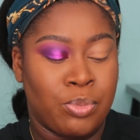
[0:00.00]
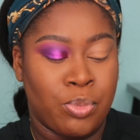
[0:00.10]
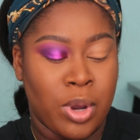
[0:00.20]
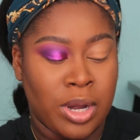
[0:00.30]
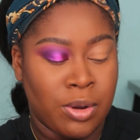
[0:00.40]

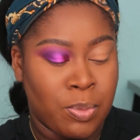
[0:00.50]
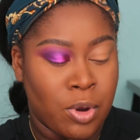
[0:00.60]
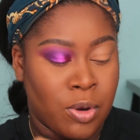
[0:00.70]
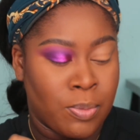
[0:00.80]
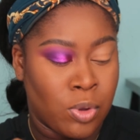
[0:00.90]
brighter
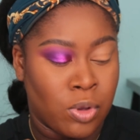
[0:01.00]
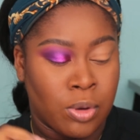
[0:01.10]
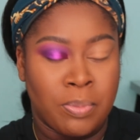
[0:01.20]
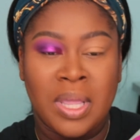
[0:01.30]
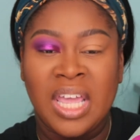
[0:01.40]
purple or
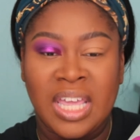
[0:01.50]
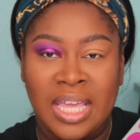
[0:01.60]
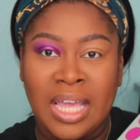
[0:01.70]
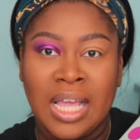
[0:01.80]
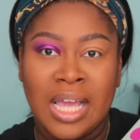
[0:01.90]

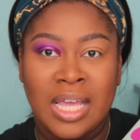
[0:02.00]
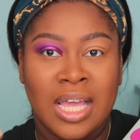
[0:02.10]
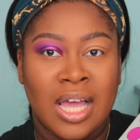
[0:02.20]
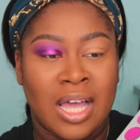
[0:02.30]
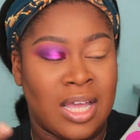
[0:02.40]
pinky
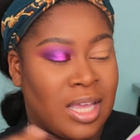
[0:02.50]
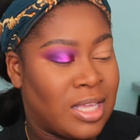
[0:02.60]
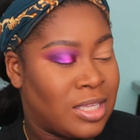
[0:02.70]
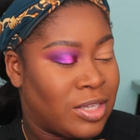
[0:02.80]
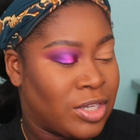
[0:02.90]

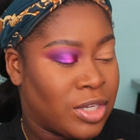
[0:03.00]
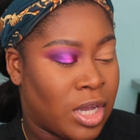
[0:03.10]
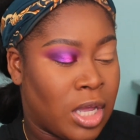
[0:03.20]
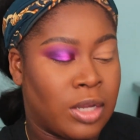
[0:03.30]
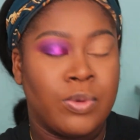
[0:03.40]

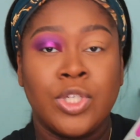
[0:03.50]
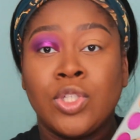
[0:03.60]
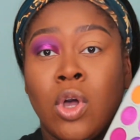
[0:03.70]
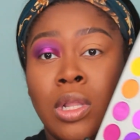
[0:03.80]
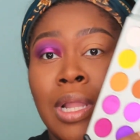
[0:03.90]
color, which is
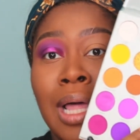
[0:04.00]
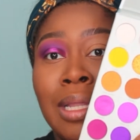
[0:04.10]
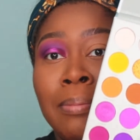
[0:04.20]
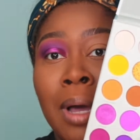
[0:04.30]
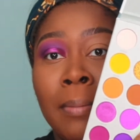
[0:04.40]
called
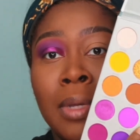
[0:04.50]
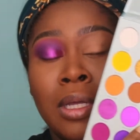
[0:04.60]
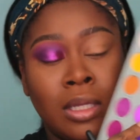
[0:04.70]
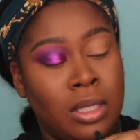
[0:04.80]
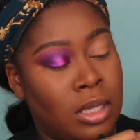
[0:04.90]
Lolly
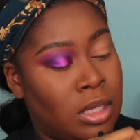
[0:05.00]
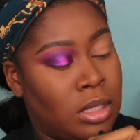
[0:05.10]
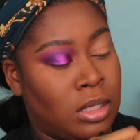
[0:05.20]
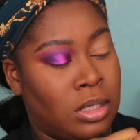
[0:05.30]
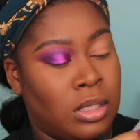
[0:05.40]
Mama.
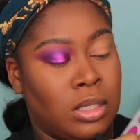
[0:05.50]
It